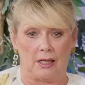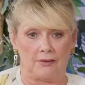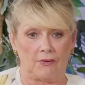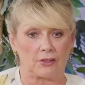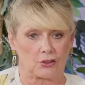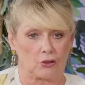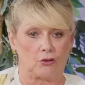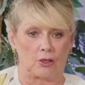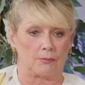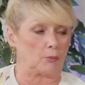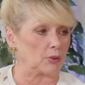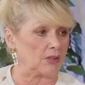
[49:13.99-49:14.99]
If I saw
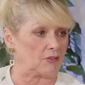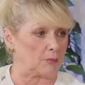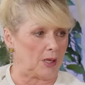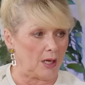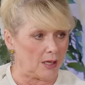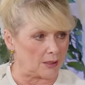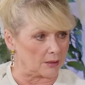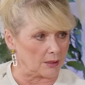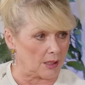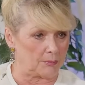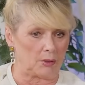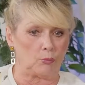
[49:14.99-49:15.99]
him, I would give him a hug.
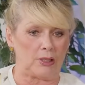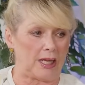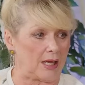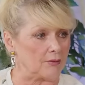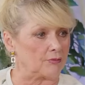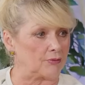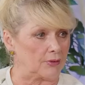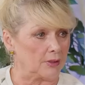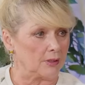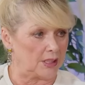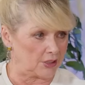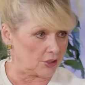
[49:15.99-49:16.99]
I mean, we have
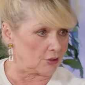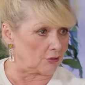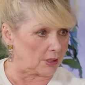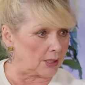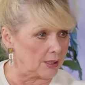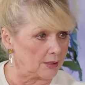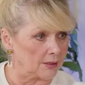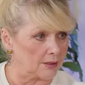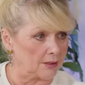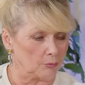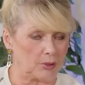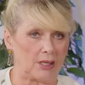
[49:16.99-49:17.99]
history.
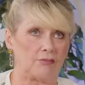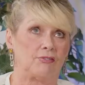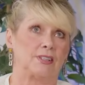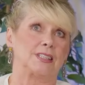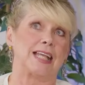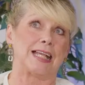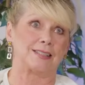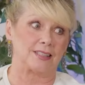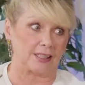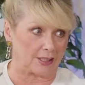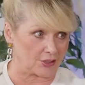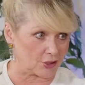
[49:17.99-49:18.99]
Yeah. We have
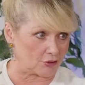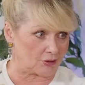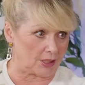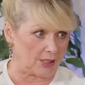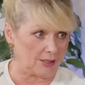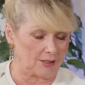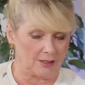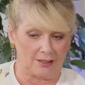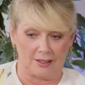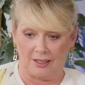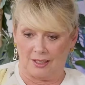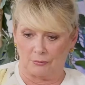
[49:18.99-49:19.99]
fantastic history.
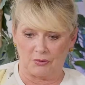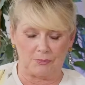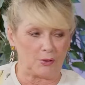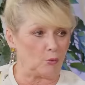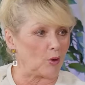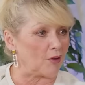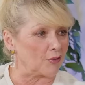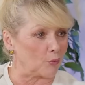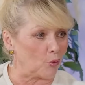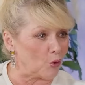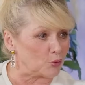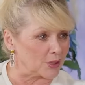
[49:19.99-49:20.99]
We've been all over the
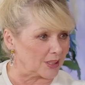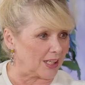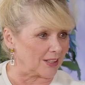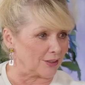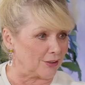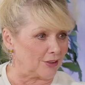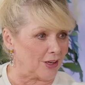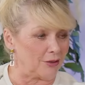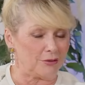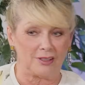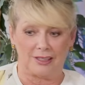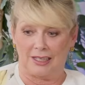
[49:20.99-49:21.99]
world together, you
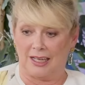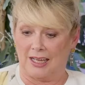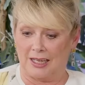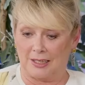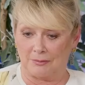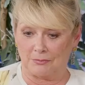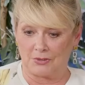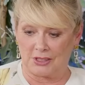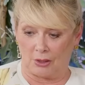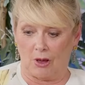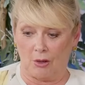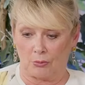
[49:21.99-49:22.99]
know? Um,
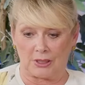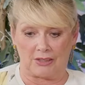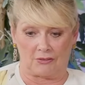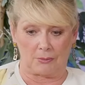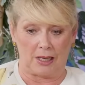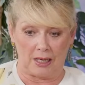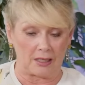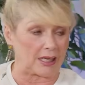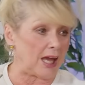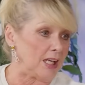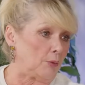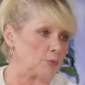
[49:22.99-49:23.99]
so I would give him a hug
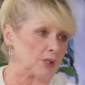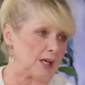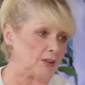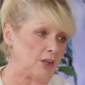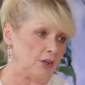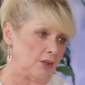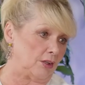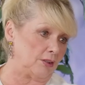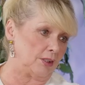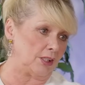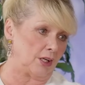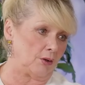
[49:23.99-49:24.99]
and I would hug her.
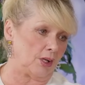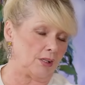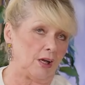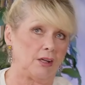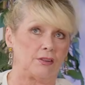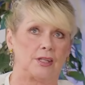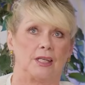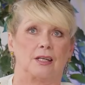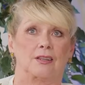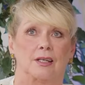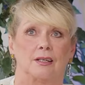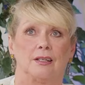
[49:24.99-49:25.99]
You know, I, I
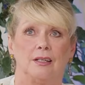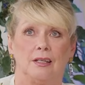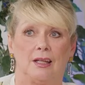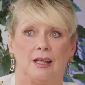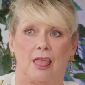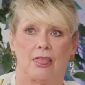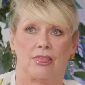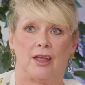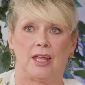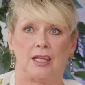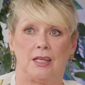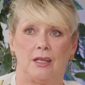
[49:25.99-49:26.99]
think that
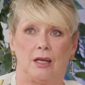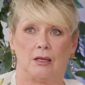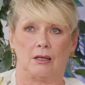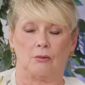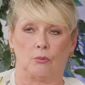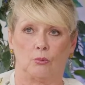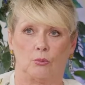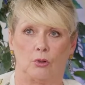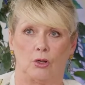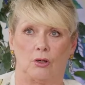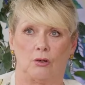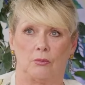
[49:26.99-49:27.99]
they
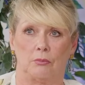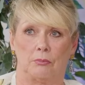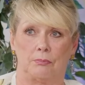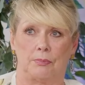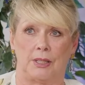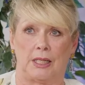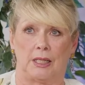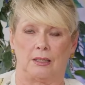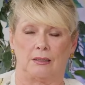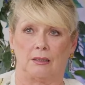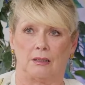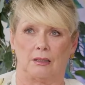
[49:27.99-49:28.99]
were
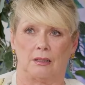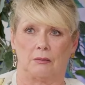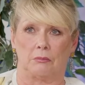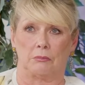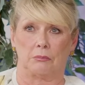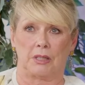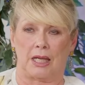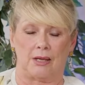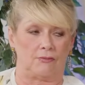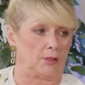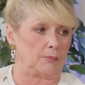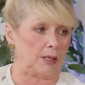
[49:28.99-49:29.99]
being
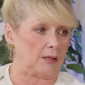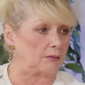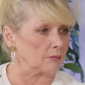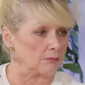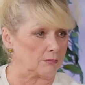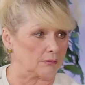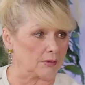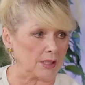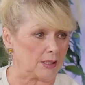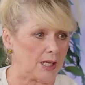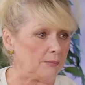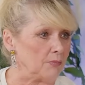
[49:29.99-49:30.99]
careful about
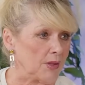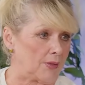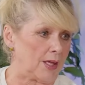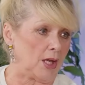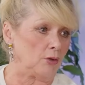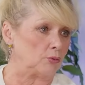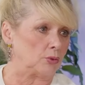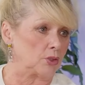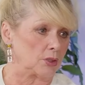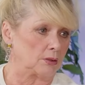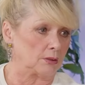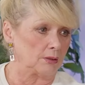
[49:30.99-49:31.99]
the name that they
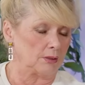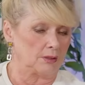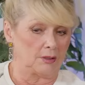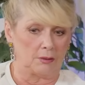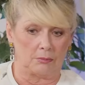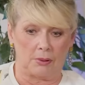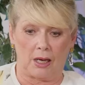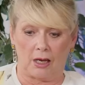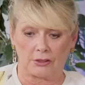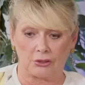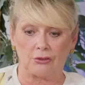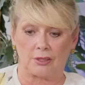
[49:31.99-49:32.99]
owned. But
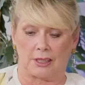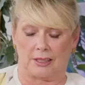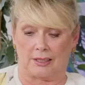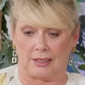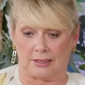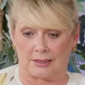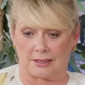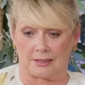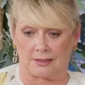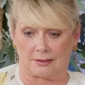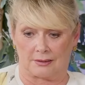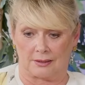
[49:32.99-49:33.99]
I do think
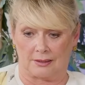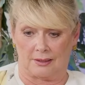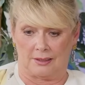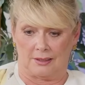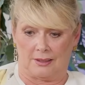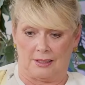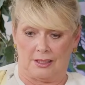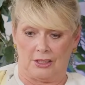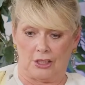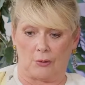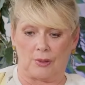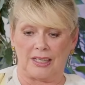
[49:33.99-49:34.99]
it's,
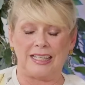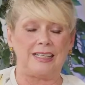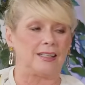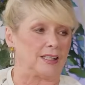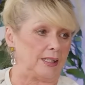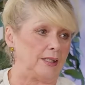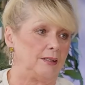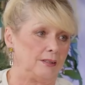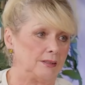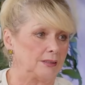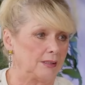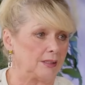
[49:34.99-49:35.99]
you know,
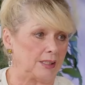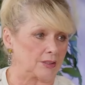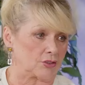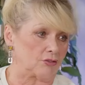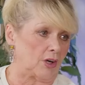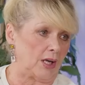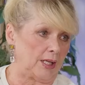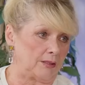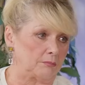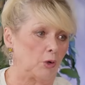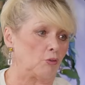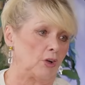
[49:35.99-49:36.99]
legally it's right,
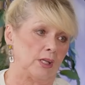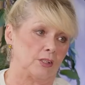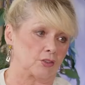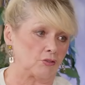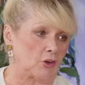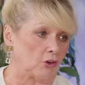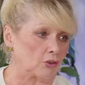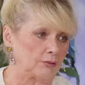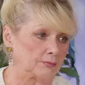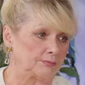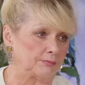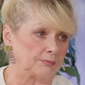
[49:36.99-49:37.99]
morally it's wrong.
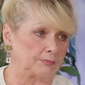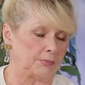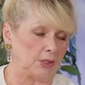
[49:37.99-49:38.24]
Yeah.